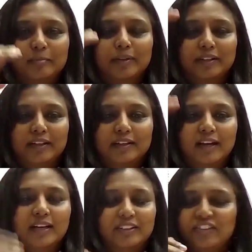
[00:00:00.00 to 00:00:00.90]
building,
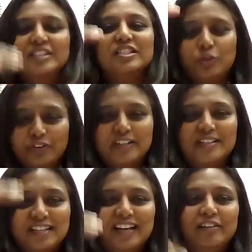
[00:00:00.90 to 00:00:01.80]
3
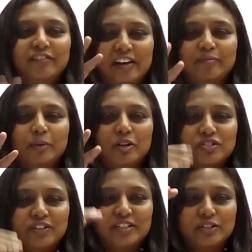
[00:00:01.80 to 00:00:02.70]
stories, 5
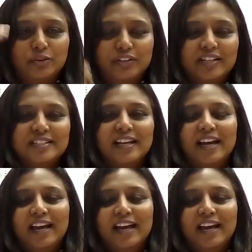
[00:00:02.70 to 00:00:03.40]
blocks, 3 stories,